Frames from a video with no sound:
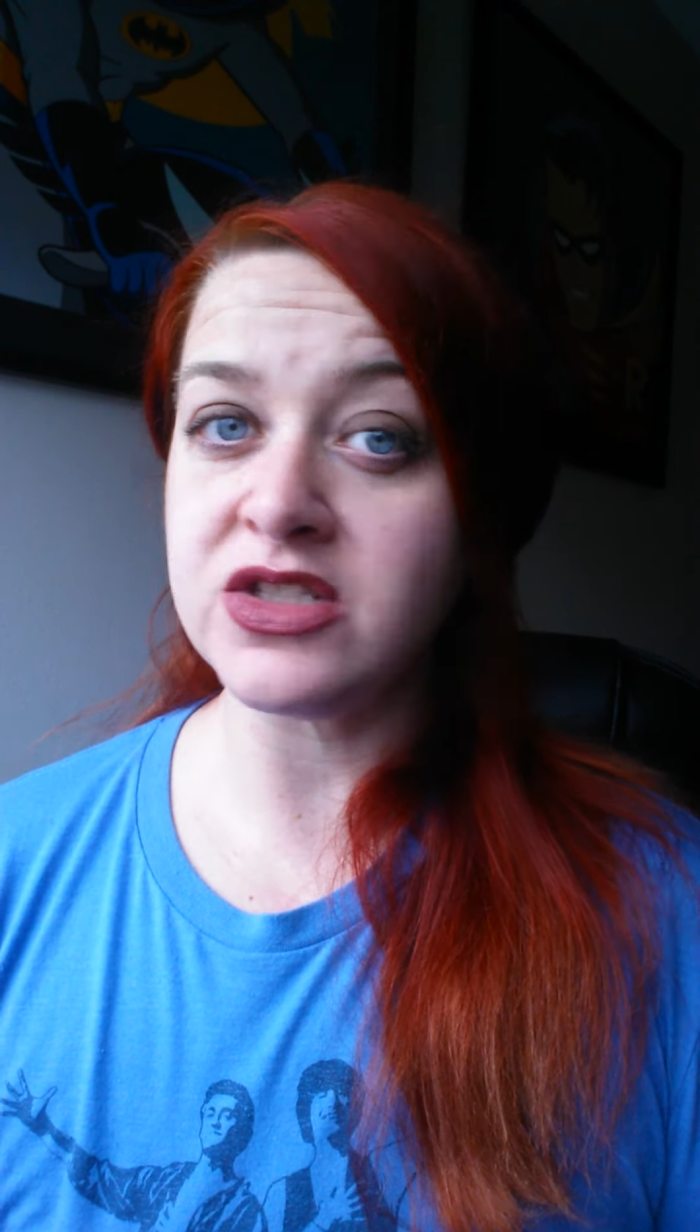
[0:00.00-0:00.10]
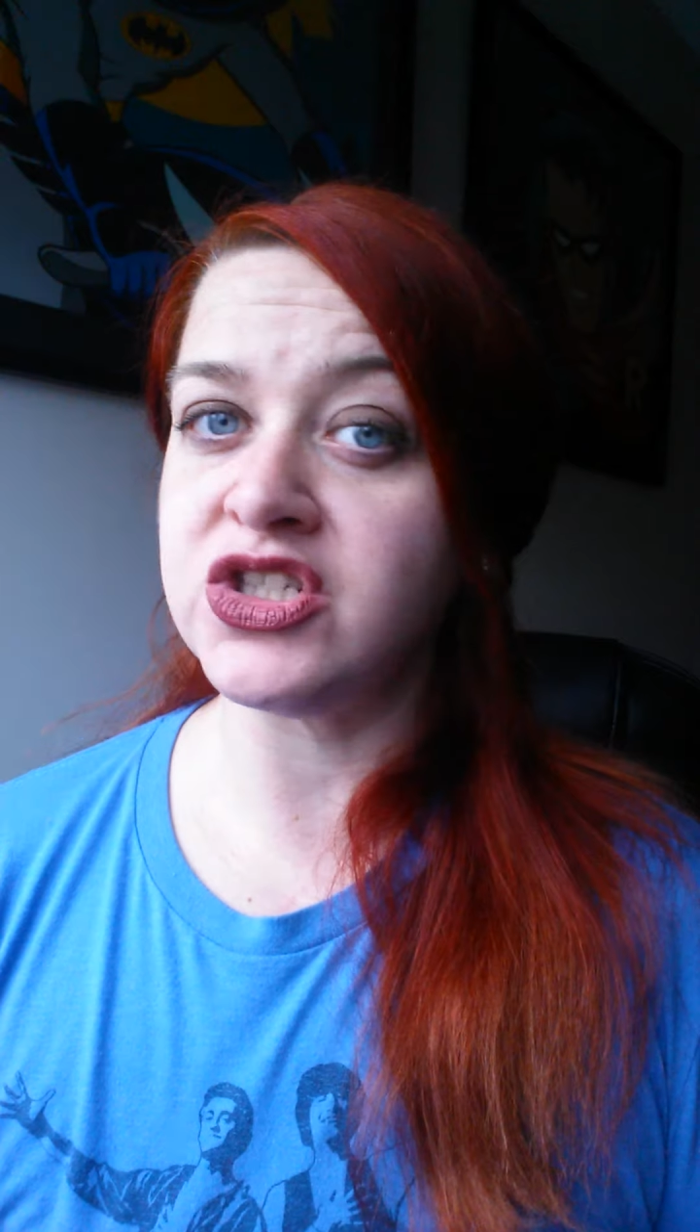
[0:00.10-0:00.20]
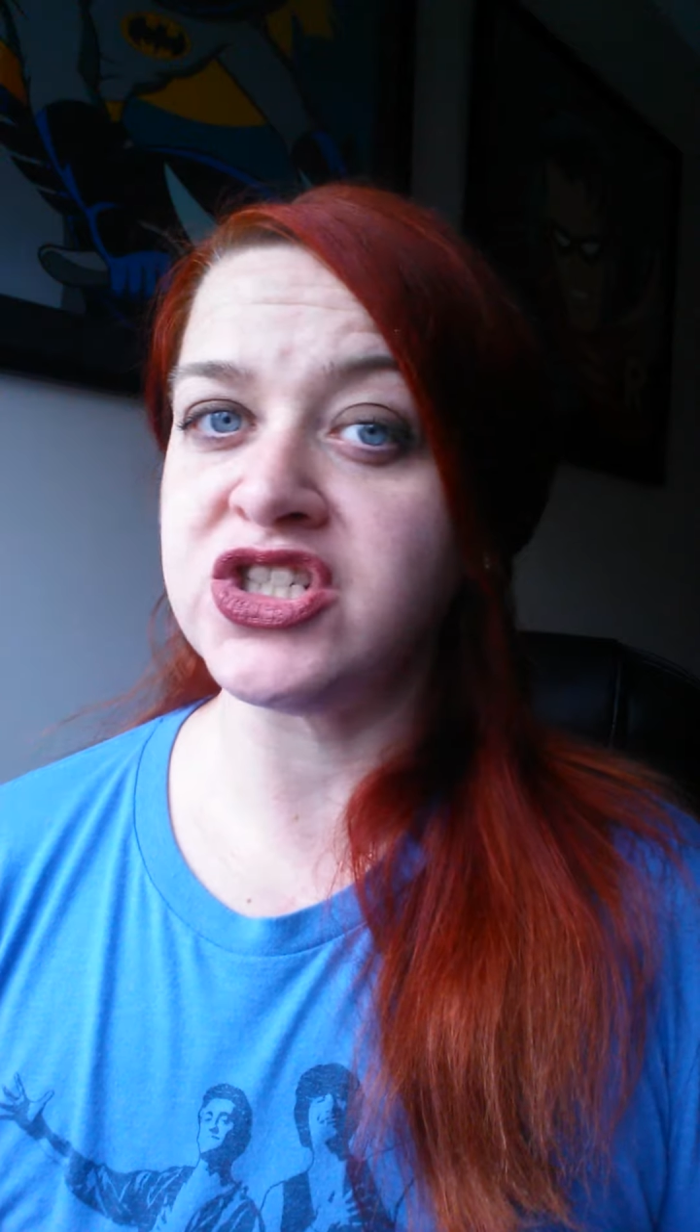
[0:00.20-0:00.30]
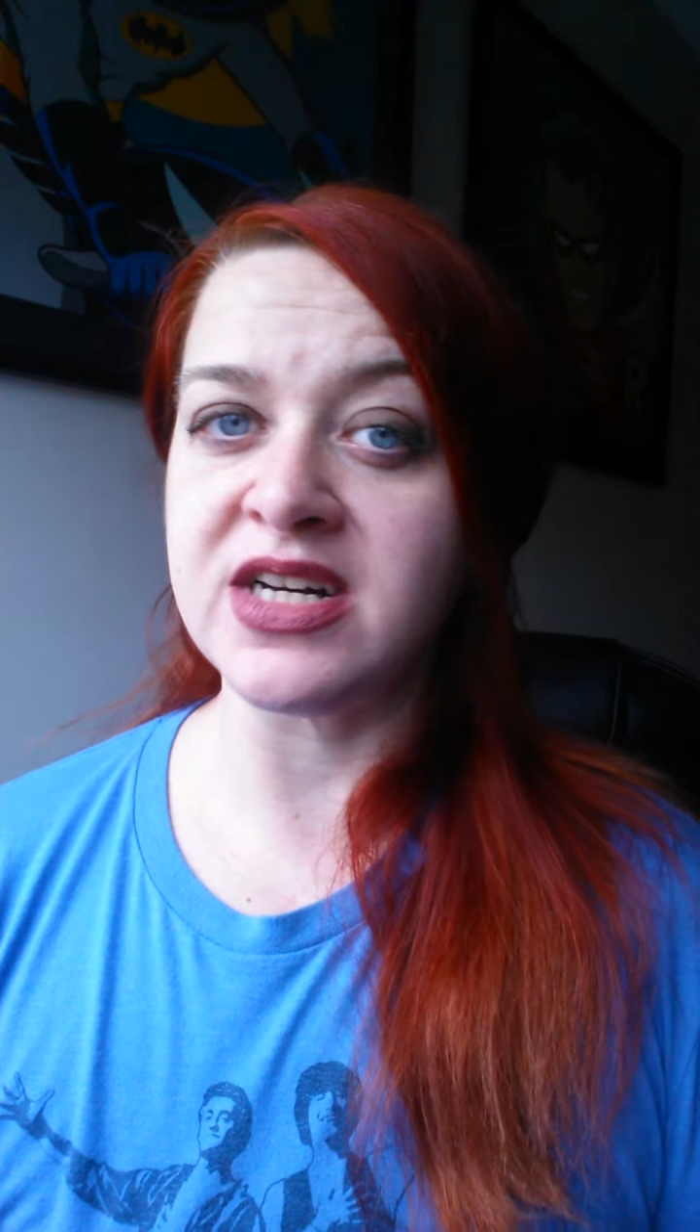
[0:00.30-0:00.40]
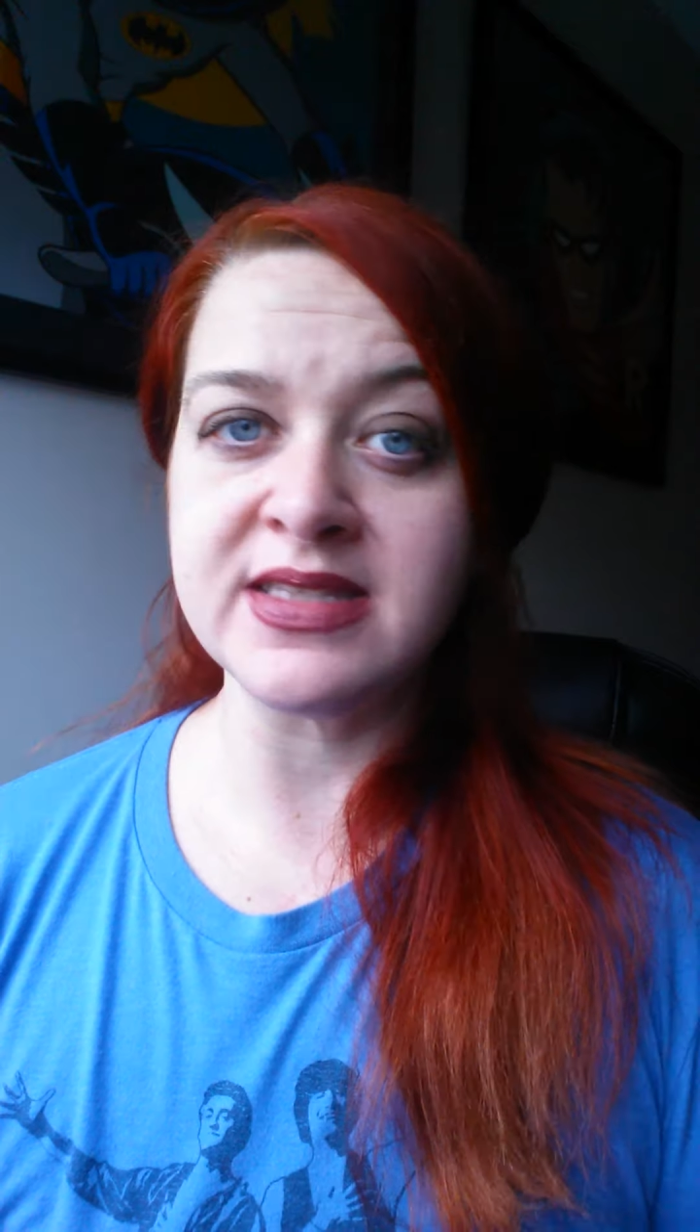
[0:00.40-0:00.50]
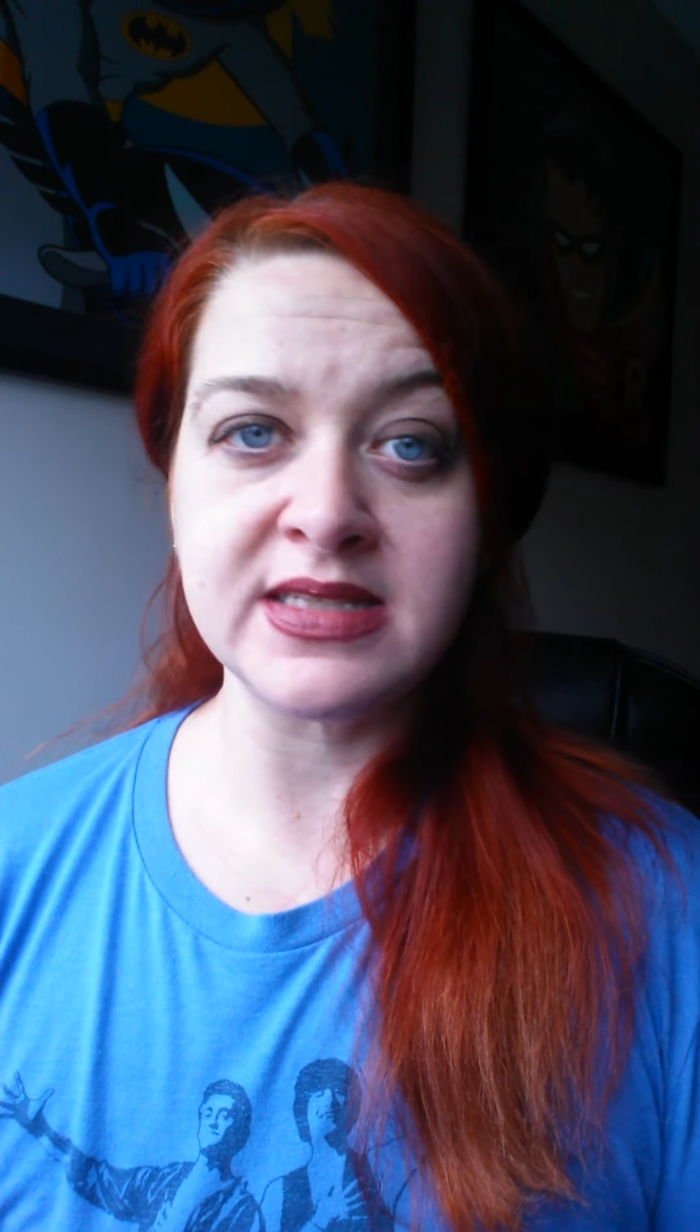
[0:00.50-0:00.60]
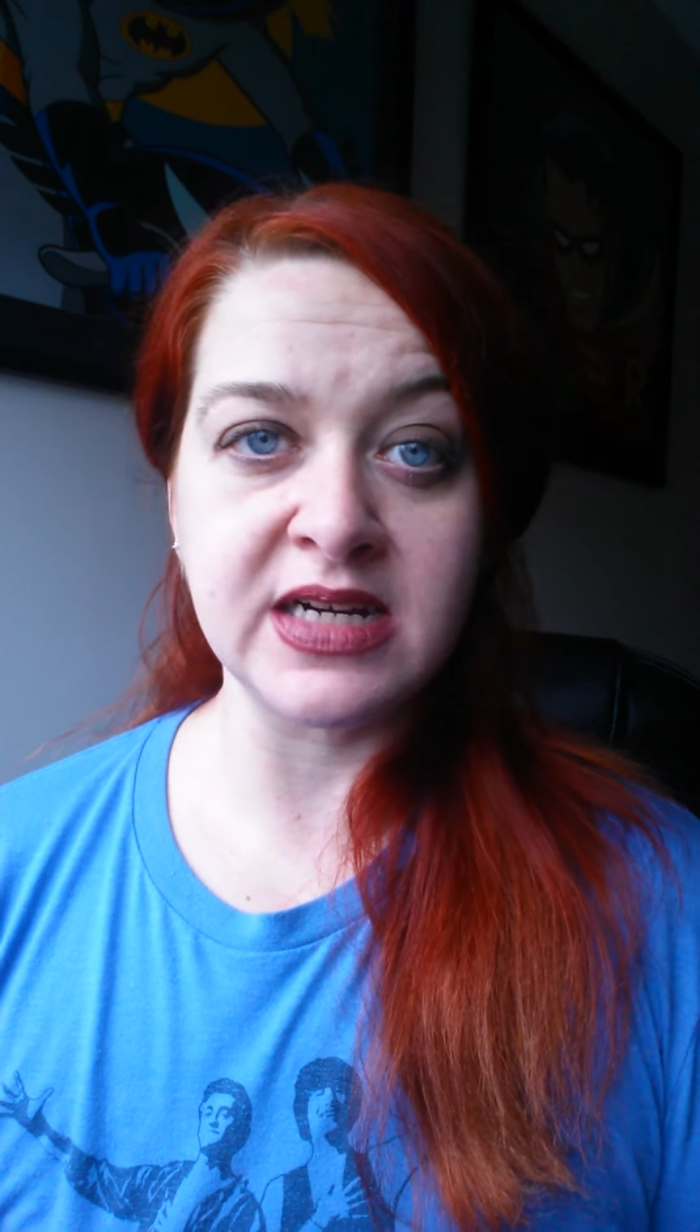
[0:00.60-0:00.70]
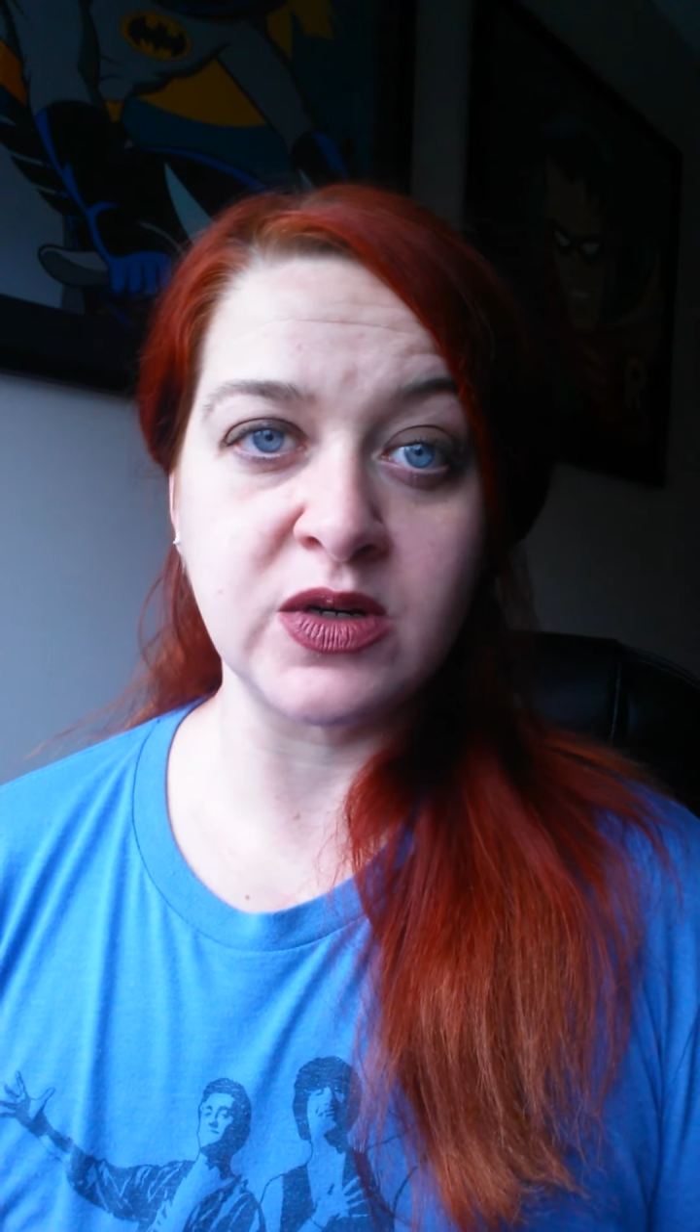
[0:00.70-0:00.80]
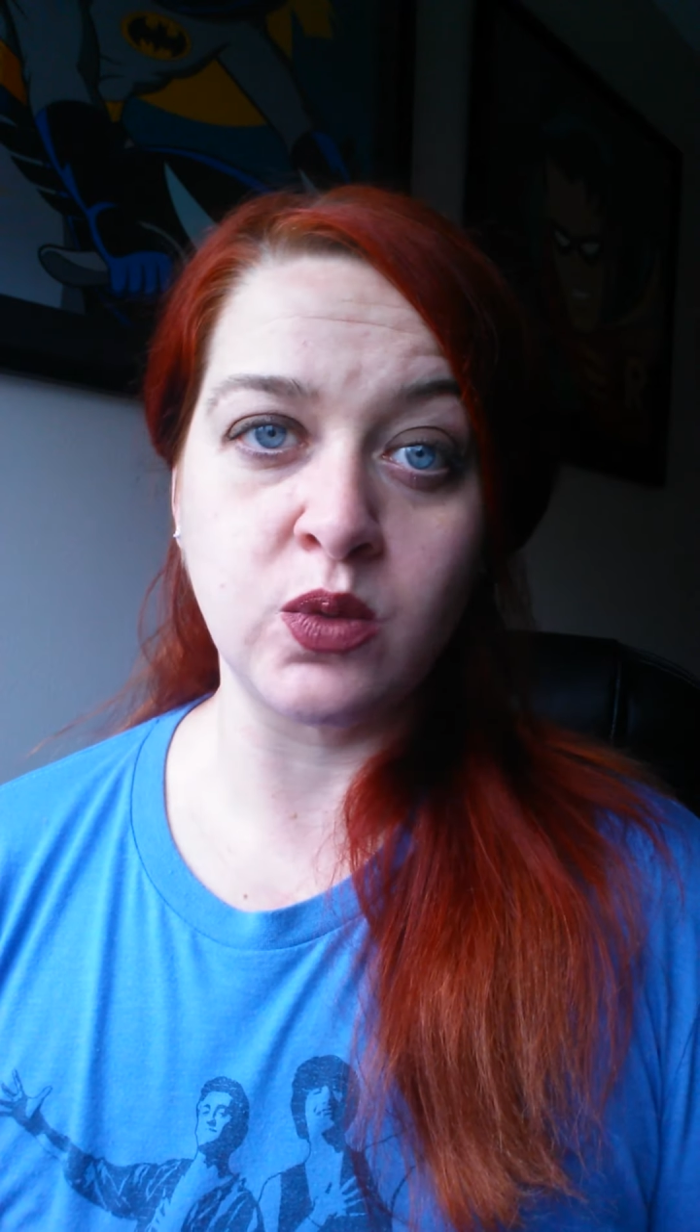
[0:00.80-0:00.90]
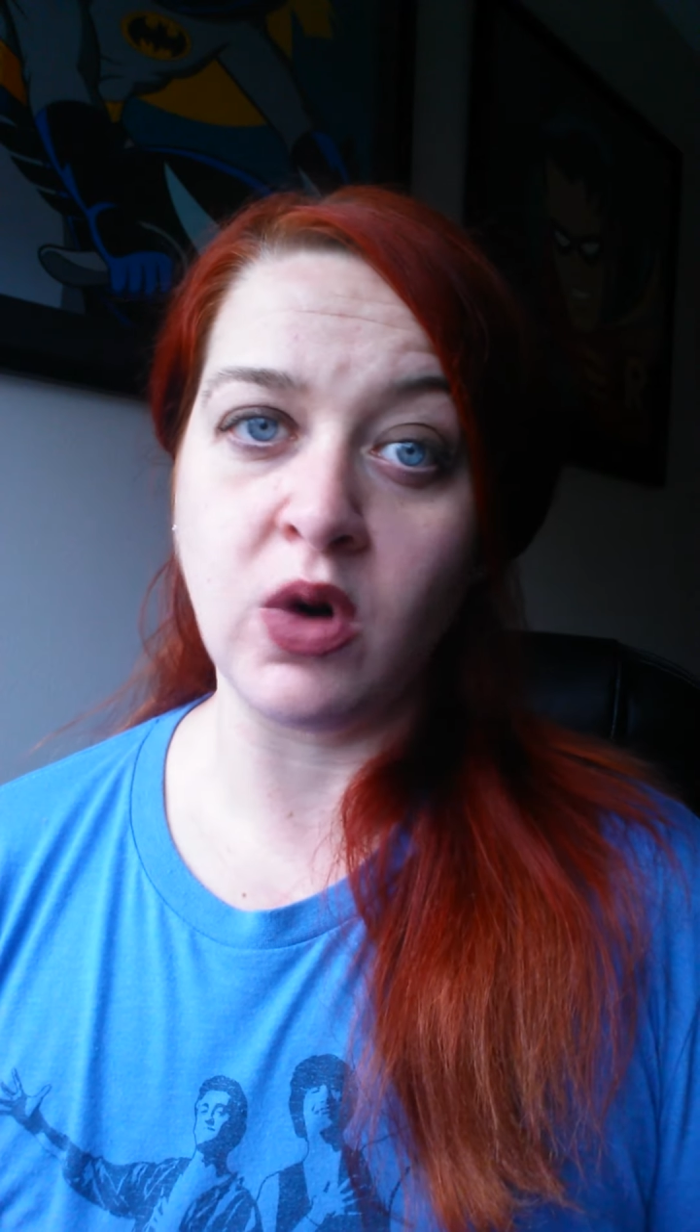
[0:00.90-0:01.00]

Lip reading: just start